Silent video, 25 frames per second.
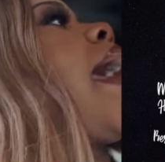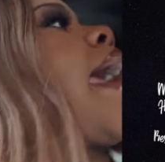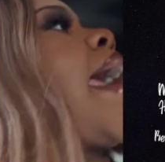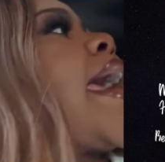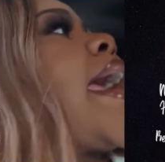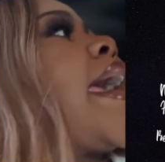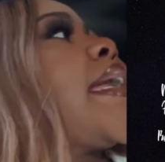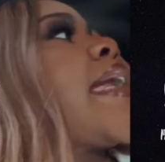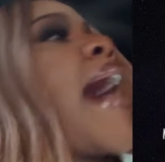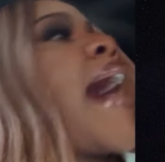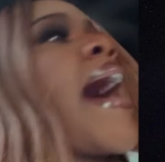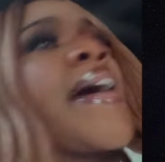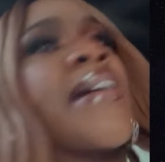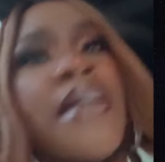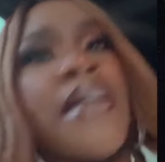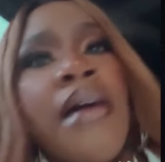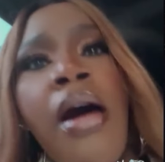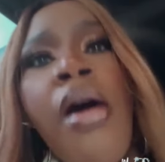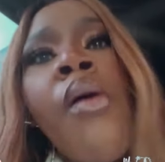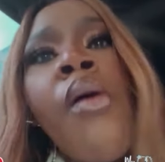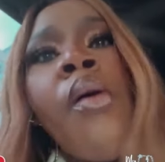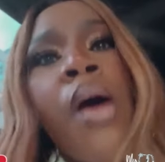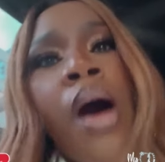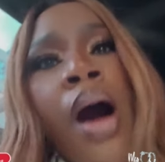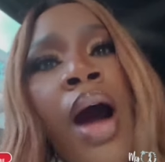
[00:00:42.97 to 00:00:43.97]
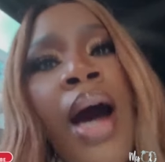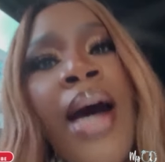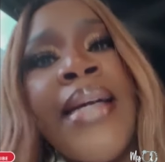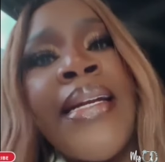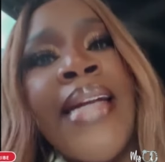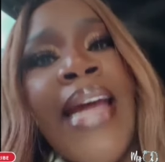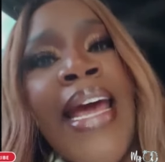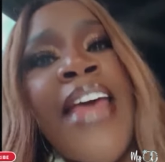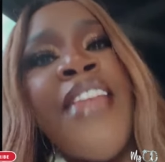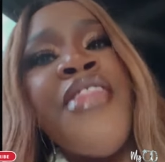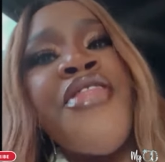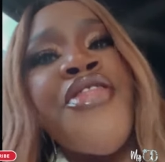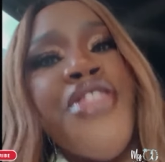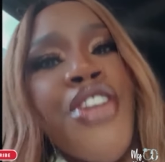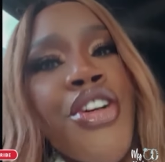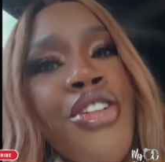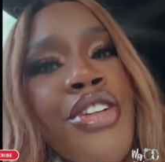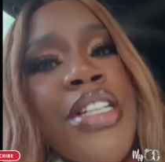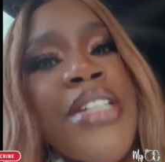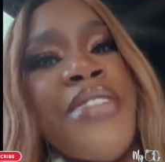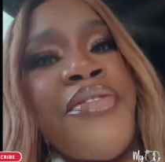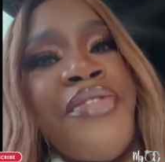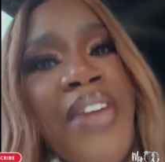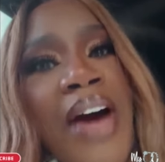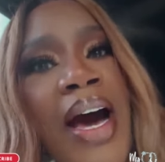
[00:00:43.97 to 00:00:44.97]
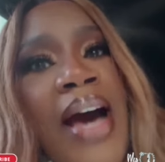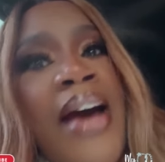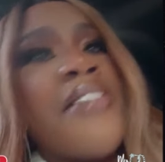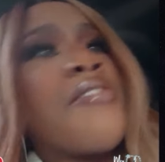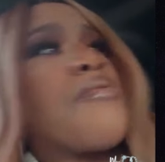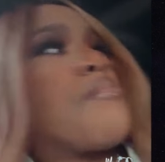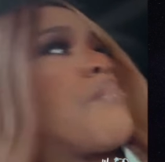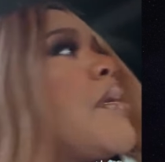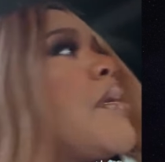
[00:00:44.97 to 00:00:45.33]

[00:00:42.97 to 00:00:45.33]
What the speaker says: And I go on in 35